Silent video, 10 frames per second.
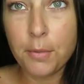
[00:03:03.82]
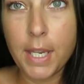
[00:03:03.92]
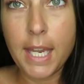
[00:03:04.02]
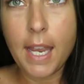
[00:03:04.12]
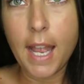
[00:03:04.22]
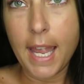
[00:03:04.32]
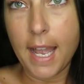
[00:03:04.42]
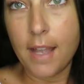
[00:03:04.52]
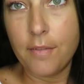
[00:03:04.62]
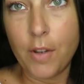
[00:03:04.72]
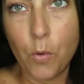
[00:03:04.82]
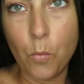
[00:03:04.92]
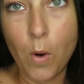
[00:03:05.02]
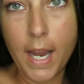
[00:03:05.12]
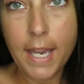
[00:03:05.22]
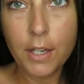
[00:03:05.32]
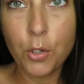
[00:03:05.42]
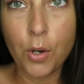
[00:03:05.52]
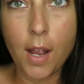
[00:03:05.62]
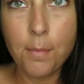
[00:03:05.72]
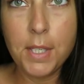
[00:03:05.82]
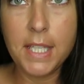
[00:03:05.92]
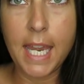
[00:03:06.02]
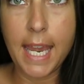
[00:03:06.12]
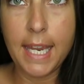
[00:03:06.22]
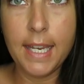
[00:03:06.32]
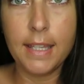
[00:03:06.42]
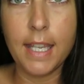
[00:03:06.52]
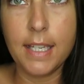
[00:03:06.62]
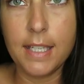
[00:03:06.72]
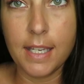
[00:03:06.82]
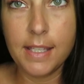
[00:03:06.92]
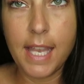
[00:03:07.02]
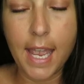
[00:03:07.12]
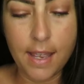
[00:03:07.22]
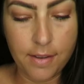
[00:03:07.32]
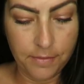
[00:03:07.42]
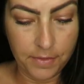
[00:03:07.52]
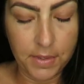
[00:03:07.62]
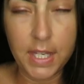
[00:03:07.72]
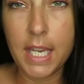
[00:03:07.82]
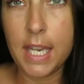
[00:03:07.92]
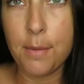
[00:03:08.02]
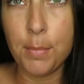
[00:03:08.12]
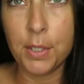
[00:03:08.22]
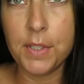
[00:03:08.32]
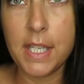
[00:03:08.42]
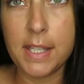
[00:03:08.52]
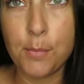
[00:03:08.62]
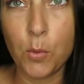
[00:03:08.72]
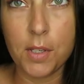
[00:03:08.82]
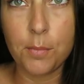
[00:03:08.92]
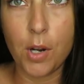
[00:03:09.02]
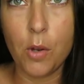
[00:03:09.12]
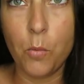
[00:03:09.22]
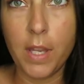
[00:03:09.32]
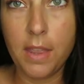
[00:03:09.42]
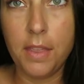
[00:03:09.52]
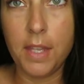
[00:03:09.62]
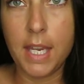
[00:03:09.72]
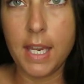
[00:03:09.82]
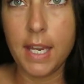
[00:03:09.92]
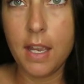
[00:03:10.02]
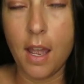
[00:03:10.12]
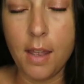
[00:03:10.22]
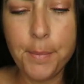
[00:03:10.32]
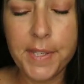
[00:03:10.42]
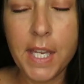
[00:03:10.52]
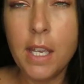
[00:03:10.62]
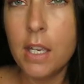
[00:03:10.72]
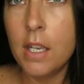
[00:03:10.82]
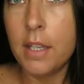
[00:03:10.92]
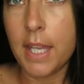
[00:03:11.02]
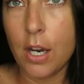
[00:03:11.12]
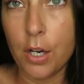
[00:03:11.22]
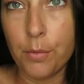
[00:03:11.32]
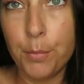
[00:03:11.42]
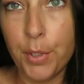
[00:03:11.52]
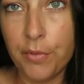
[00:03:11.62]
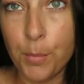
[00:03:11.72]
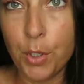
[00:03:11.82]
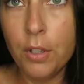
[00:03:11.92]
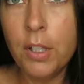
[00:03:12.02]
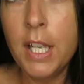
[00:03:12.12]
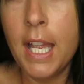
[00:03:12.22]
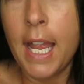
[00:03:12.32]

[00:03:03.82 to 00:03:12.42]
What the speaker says: 3, I have a white cropped tank that does have the built-in sports bra with the cups. They are removable.